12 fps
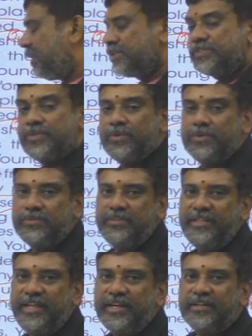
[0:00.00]
So
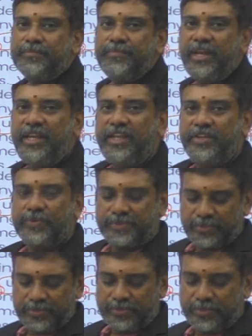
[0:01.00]
there are many
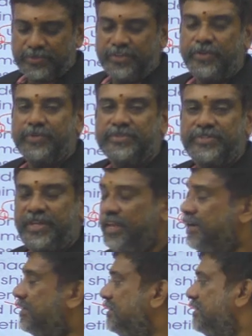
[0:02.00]
used tos used
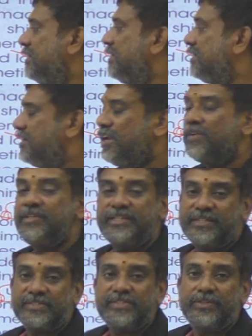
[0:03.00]
here. Now
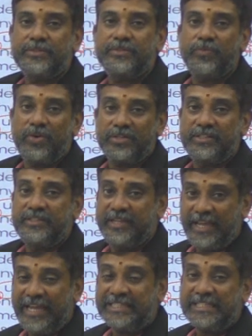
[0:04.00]
let us look what
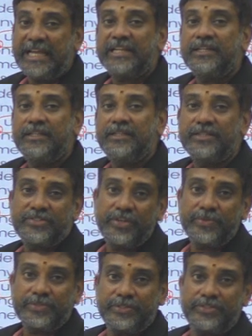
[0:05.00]
exactly this
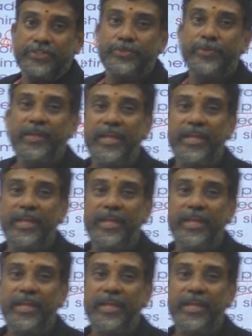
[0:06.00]
used to